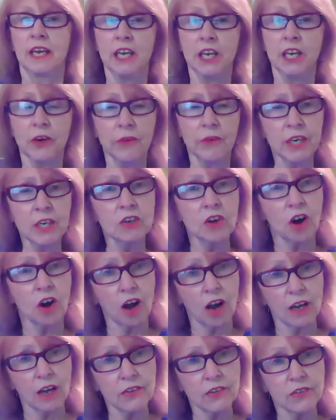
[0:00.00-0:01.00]
Hearing
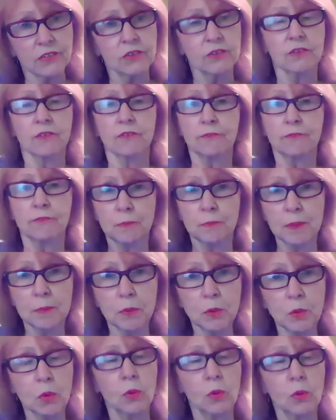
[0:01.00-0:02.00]
dogs, for
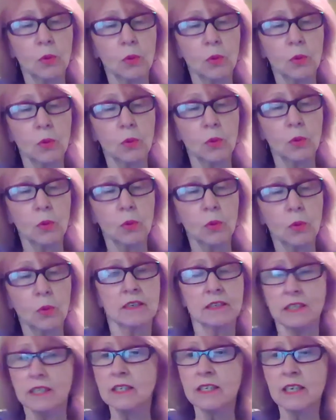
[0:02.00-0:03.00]
people who were
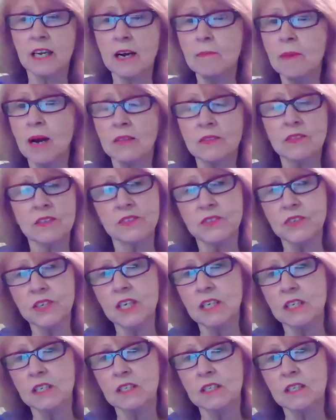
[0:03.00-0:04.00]
deaf, didn't come on the
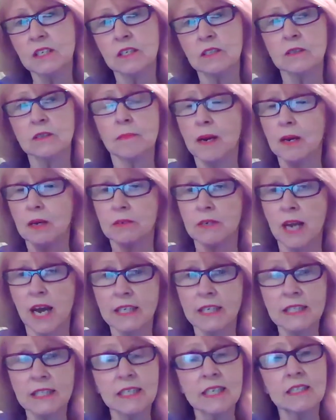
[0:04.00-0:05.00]
scene till
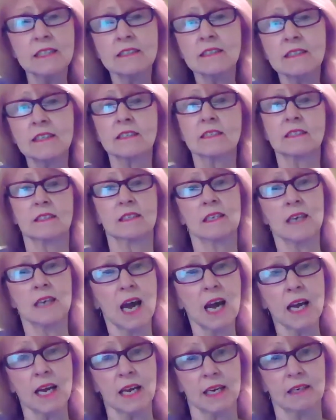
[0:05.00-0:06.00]
about
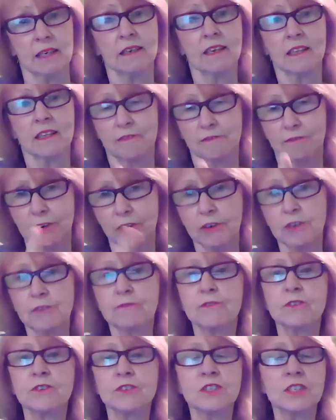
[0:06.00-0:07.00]
1969. Very
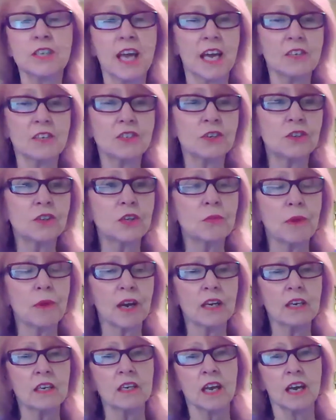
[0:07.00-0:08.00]
first nationally
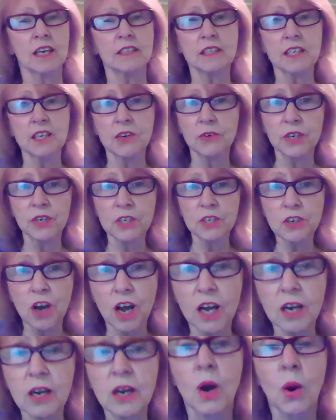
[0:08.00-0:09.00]
recognized hearing
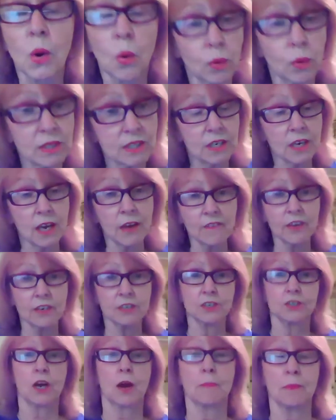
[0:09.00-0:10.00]
dog was
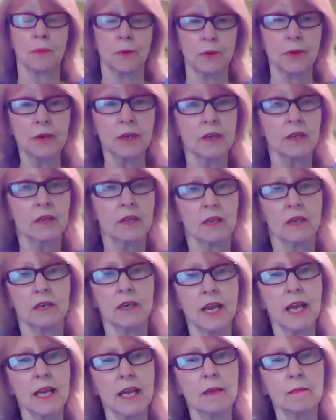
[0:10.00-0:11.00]
another shepherd
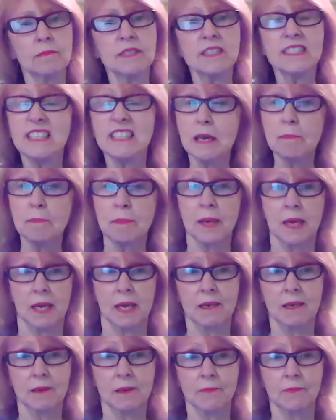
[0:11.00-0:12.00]
named
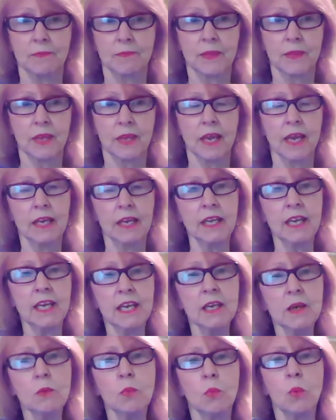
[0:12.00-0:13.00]
Skippy. And
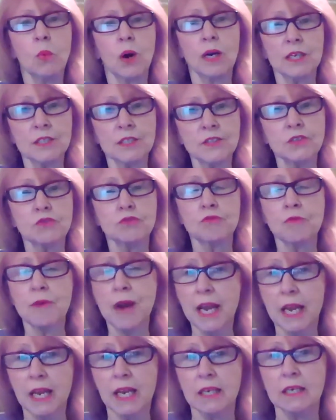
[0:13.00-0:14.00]
he was
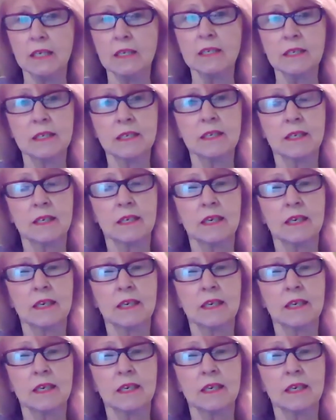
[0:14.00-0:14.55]
trained